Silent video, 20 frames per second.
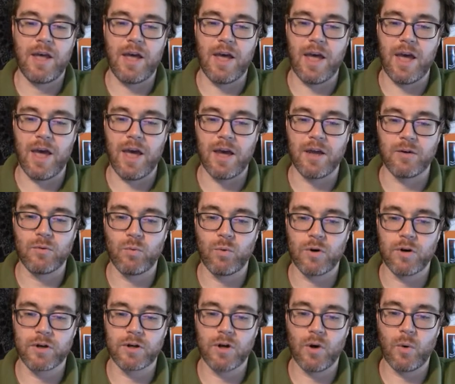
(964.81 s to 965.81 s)
And
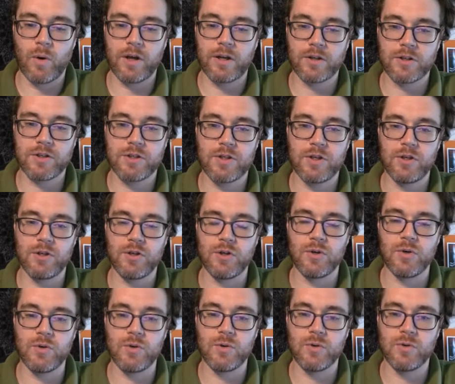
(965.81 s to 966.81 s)
we're going to
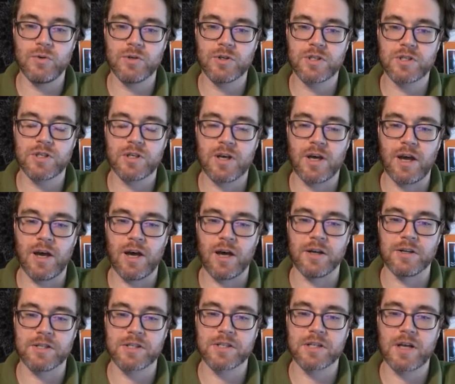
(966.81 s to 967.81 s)
use
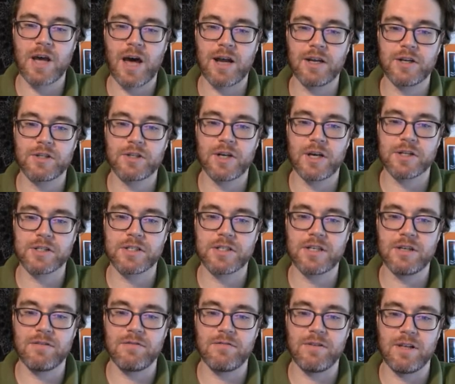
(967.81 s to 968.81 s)
Scottish
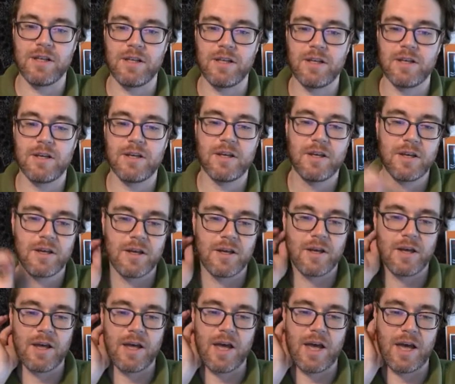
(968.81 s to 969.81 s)
STV
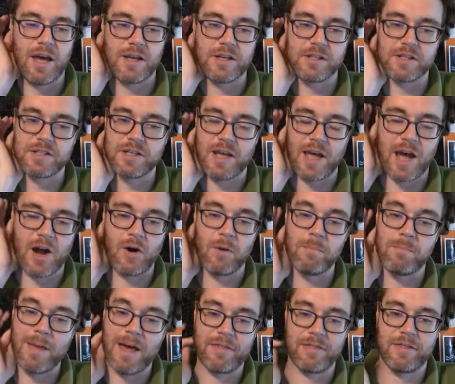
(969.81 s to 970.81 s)
as our
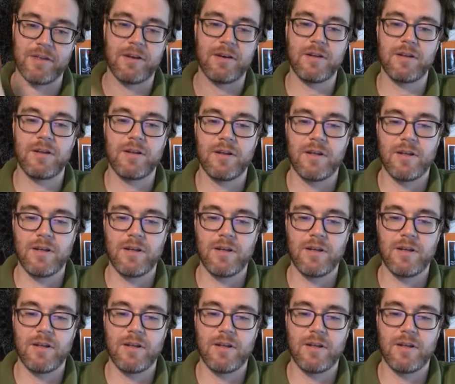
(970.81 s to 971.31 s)
method.